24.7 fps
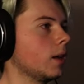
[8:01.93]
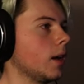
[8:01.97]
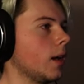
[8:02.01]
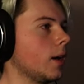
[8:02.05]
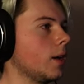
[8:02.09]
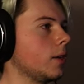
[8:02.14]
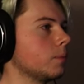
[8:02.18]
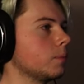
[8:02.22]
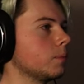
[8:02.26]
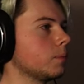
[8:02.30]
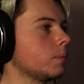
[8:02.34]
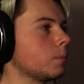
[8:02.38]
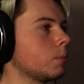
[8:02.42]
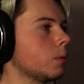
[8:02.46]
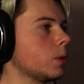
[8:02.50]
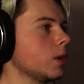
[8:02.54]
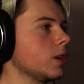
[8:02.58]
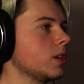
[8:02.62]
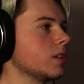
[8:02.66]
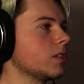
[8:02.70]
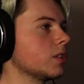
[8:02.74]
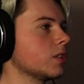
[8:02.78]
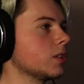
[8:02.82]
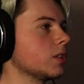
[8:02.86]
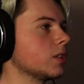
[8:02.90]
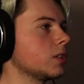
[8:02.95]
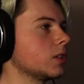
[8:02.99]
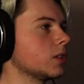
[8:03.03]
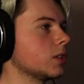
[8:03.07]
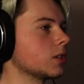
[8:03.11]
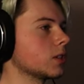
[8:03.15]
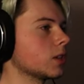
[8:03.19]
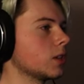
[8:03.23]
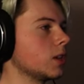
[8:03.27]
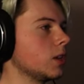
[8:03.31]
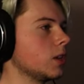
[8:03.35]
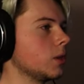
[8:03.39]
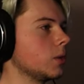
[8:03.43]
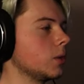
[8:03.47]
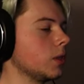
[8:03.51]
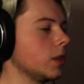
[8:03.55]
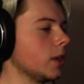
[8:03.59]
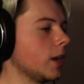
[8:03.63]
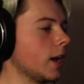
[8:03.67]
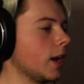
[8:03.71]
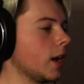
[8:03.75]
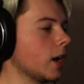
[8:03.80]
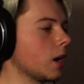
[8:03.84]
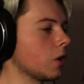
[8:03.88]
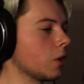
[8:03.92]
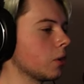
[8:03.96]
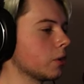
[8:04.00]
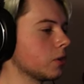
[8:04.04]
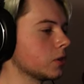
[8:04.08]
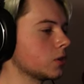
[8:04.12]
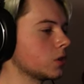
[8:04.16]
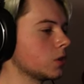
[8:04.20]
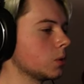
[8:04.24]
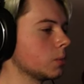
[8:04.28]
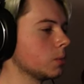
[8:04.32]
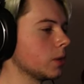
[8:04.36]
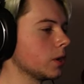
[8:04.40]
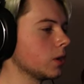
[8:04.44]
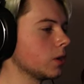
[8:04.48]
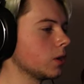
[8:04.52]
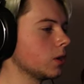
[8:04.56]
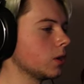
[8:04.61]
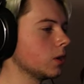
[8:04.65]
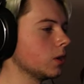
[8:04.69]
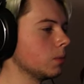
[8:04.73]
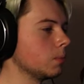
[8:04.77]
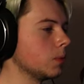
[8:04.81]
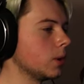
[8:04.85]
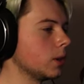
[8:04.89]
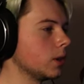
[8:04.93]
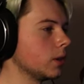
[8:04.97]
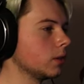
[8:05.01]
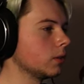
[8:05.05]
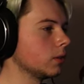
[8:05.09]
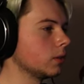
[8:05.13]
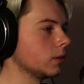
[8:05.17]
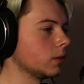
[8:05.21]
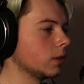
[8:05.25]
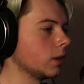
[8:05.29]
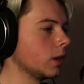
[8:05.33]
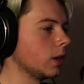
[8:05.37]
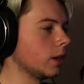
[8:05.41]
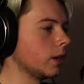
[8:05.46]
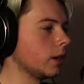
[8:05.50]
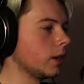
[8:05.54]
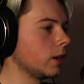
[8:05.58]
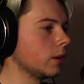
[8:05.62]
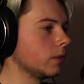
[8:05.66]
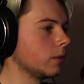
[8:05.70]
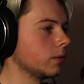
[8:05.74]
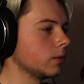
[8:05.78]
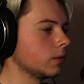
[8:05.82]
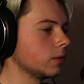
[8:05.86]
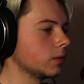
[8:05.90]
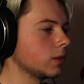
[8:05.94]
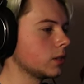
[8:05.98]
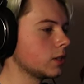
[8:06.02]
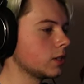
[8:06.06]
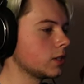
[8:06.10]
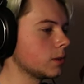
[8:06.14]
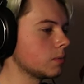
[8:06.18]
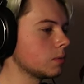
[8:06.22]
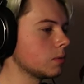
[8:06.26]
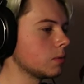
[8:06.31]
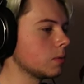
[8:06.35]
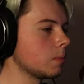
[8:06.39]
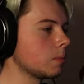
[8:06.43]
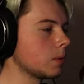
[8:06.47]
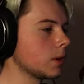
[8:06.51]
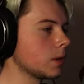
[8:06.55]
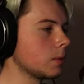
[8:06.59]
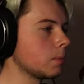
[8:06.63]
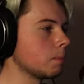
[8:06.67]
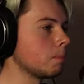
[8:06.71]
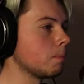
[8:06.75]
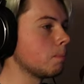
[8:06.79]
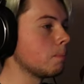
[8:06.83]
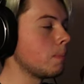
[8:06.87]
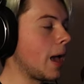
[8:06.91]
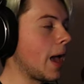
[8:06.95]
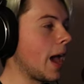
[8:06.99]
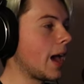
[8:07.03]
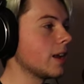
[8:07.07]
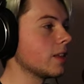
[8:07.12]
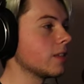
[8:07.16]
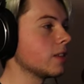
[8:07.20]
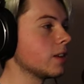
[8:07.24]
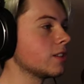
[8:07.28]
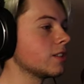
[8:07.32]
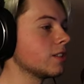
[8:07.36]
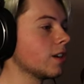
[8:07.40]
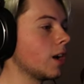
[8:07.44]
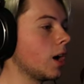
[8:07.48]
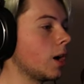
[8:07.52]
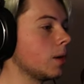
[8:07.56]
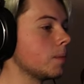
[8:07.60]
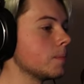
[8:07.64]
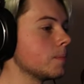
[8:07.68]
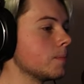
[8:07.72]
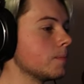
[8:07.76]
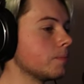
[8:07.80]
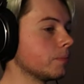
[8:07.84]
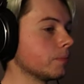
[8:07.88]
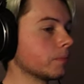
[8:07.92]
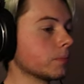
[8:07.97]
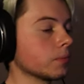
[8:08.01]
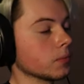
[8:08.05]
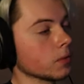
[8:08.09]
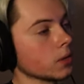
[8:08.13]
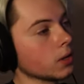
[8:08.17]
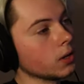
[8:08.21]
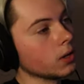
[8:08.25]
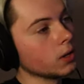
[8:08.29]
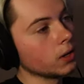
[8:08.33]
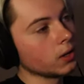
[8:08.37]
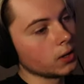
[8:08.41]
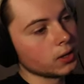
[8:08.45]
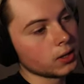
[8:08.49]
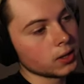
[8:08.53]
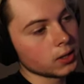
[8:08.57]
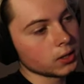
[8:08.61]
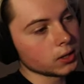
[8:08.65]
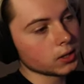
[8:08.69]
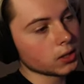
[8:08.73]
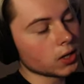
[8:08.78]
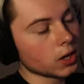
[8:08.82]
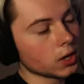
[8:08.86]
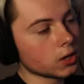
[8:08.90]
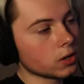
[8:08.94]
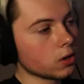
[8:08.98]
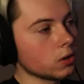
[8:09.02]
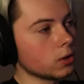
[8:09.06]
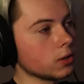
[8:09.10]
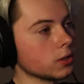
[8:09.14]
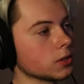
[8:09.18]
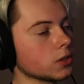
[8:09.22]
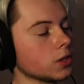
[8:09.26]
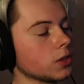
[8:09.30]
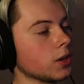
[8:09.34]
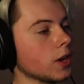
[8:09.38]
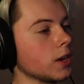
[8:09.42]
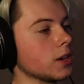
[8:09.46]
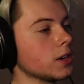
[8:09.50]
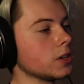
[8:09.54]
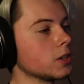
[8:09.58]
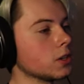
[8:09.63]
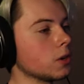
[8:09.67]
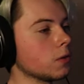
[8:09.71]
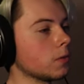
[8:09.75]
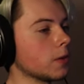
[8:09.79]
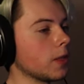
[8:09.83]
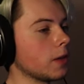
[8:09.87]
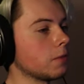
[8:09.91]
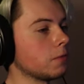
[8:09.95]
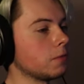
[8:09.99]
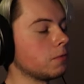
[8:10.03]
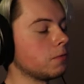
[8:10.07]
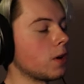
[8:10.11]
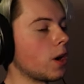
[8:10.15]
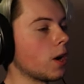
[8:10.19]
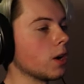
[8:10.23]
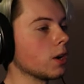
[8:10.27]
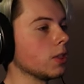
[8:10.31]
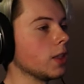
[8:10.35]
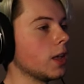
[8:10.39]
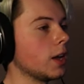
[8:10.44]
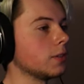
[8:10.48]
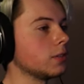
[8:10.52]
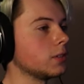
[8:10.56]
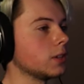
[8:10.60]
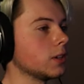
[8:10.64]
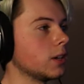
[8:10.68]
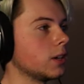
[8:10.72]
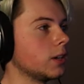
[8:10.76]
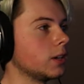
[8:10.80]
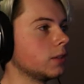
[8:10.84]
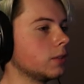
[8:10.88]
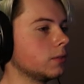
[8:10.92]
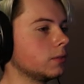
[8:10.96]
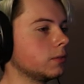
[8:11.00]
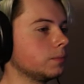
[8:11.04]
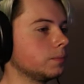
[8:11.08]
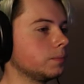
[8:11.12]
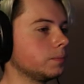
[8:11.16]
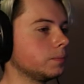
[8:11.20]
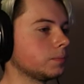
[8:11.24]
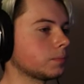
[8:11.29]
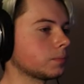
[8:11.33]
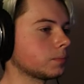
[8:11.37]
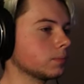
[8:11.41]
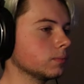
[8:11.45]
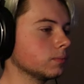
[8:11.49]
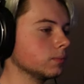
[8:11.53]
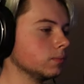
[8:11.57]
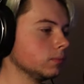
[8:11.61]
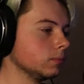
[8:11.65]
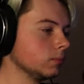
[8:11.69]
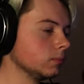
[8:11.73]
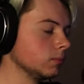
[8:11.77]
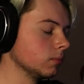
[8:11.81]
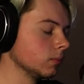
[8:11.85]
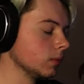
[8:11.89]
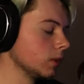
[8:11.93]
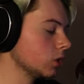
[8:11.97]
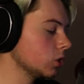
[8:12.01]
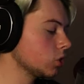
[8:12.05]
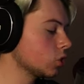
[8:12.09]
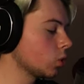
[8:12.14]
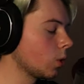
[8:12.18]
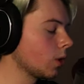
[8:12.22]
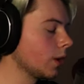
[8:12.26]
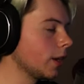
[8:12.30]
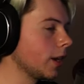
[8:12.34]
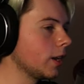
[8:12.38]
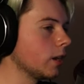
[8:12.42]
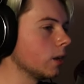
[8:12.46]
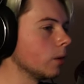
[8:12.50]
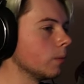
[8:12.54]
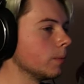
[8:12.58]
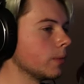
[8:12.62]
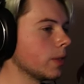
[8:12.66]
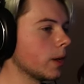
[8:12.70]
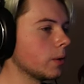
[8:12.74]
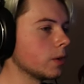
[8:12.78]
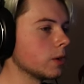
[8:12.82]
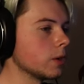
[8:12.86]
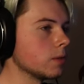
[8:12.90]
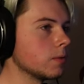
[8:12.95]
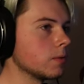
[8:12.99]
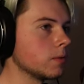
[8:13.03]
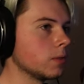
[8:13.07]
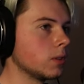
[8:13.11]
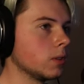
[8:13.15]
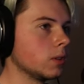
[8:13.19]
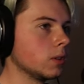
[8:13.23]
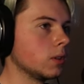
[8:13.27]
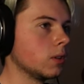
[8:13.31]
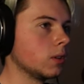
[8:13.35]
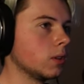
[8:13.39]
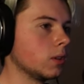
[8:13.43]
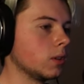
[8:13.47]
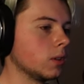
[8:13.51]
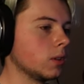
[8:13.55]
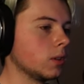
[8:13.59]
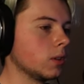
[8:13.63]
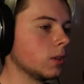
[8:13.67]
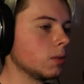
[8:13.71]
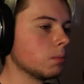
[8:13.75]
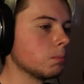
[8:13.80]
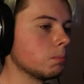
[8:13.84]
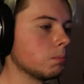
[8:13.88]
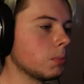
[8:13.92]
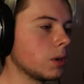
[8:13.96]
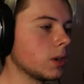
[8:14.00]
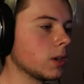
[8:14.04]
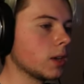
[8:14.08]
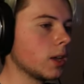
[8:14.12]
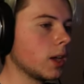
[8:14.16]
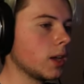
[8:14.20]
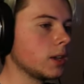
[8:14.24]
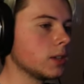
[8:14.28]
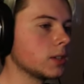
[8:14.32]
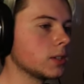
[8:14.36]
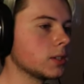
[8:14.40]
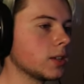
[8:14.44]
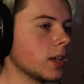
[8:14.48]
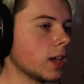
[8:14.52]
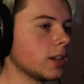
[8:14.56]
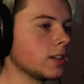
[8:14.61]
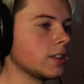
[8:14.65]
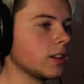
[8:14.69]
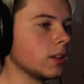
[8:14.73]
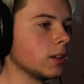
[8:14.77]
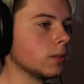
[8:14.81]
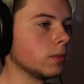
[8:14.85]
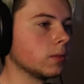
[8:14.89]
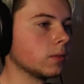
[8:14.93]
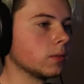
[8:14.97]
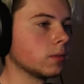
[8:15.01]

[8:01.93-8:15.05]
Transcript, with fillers: I'm pretty sure these things can hit you in the air. I would assume they could, but I don't know. They seem to be pretty bad at their job. Gotta go. It's a good thing I didn't go for that far left uh, tornado. That would have been kind of sketchy.